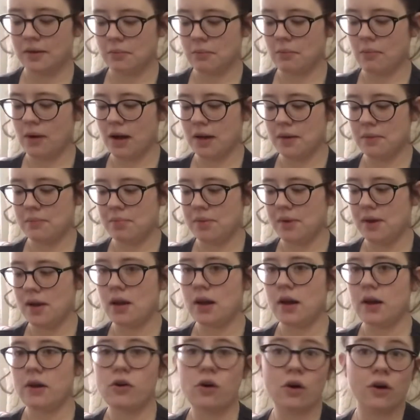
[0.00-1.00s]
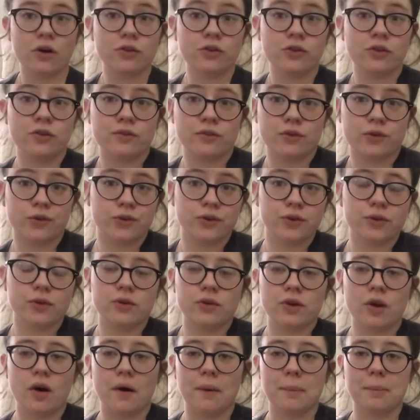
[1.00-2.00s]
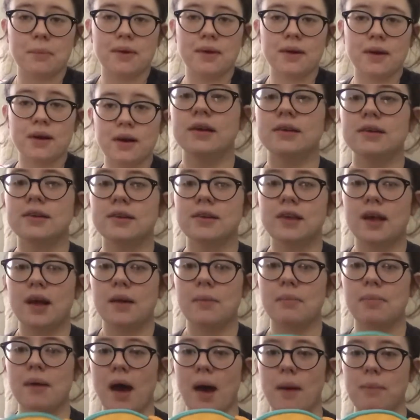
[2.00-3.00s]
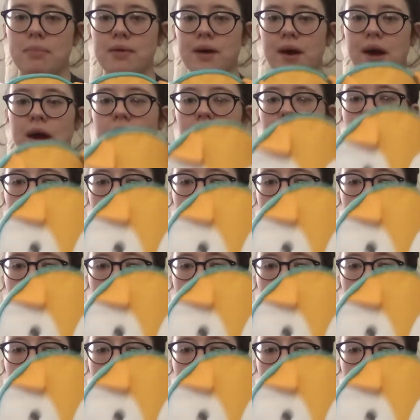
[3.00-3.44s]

might be a controversial topic, it's a backpack